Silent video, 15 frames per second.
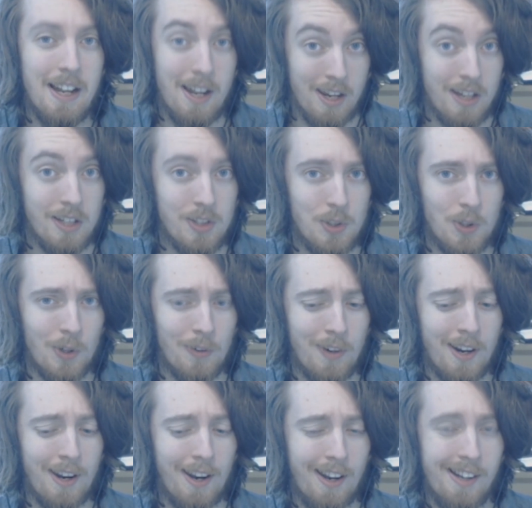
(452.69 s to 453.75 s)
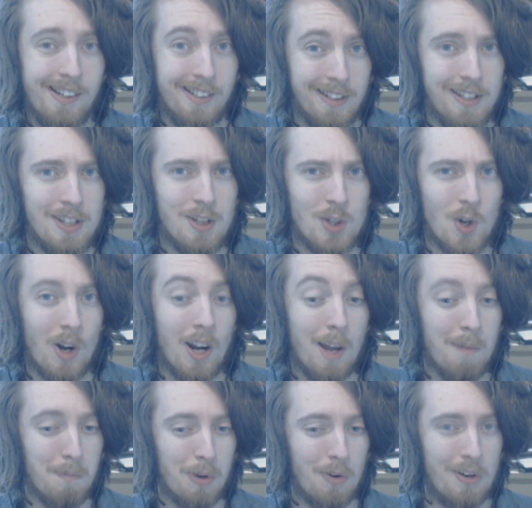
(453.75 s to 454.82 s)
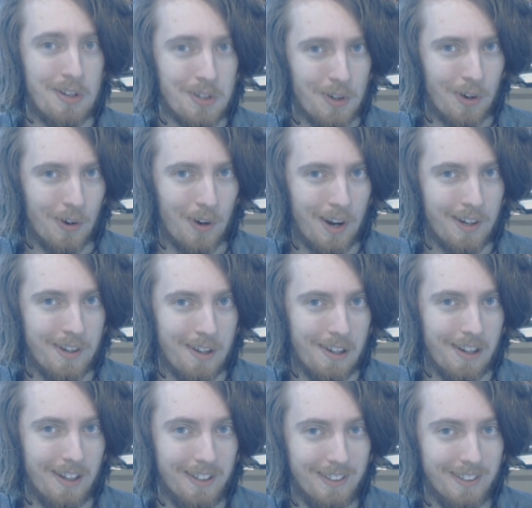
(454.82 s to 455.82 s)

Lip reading: Is your lumbar region alright there?